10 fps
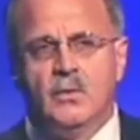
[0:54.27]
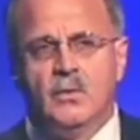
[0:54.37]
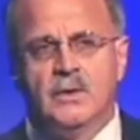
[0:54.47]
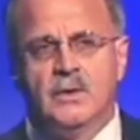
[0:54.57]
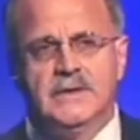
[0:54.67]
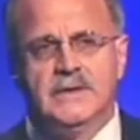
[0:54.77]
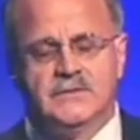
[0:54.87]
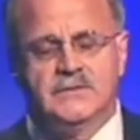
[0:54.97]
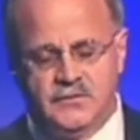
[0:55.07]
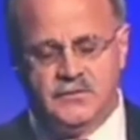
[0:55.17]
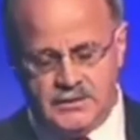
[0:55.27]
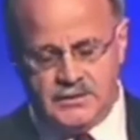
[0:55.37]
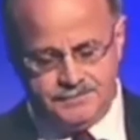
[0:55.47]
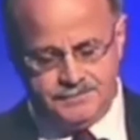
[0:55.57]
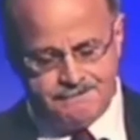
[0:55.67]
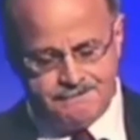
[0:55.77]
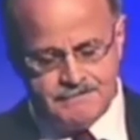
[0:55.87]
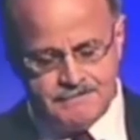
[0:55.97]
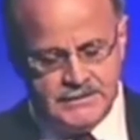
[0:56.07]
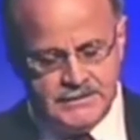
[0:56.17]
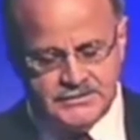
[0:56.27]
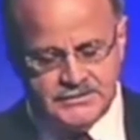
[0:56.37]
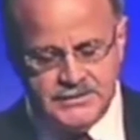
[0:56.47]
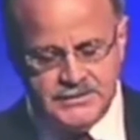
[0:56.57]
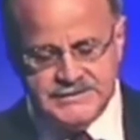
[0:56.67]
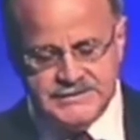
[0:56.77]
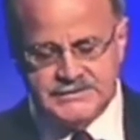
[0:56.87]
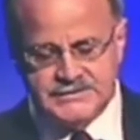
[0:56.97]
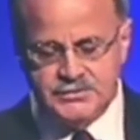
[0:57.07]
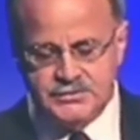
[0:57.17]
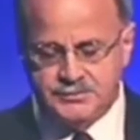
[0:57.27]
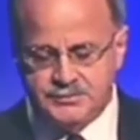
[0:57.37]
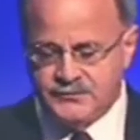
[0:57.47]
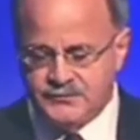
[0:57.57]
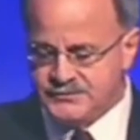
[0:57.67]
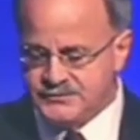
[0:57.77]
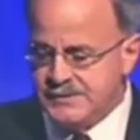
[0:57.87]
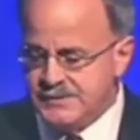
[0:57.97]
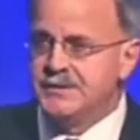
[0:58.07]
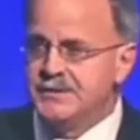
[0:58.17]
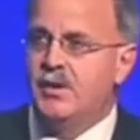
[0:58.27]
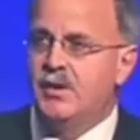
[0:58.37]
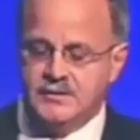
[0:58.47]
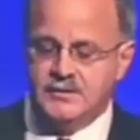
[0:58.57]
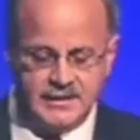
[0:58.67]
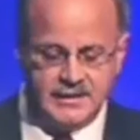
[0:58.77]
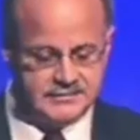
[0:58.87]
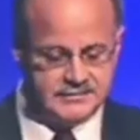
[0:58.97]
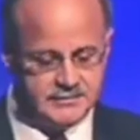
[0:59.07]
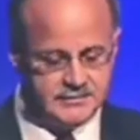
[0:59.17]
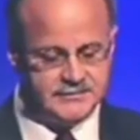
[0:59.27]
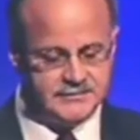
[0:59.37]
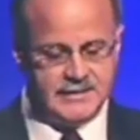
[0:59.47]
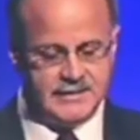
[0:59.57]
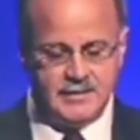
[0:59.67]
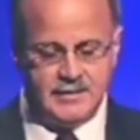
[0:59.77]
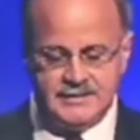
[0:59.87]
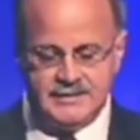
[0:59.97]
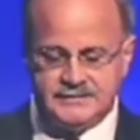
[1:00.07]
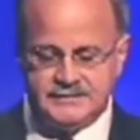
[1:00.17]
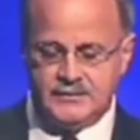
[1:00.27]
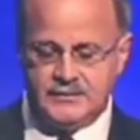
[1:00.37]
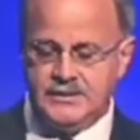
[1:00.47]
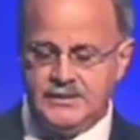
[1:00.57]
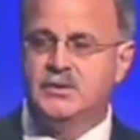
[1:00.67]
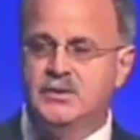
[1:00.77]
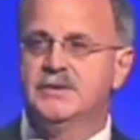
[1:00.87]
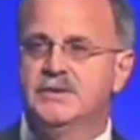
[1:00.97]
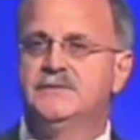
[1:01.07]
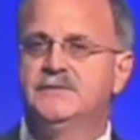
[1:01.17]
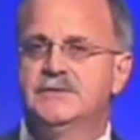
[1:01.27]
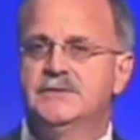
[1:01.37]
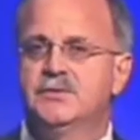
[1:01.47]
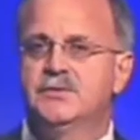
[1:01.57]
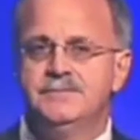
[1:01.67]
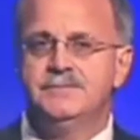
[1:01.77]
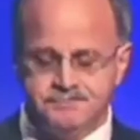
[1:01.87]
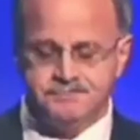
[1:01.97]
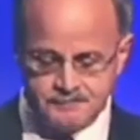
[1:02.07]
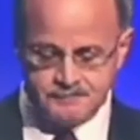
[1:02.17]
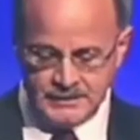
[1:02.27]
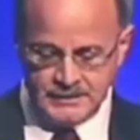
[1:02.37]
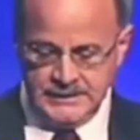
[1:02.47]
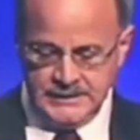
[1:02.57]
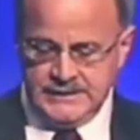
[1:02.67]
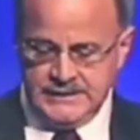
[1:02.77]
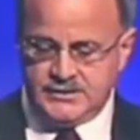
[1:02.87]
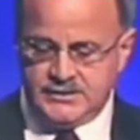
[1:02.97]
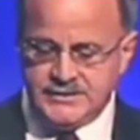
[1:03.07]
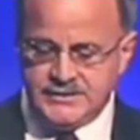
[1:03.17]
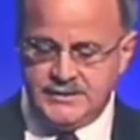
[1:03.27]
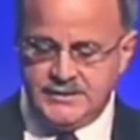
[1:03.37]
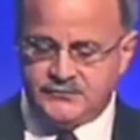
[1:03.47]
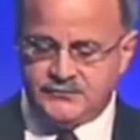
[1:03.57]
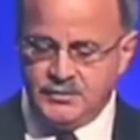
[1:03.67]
what is to follow. Dr. Ritchie is an associate professor in the Department of Biomaterials and Biomimetics at NYU College of Dentistry. He graduated from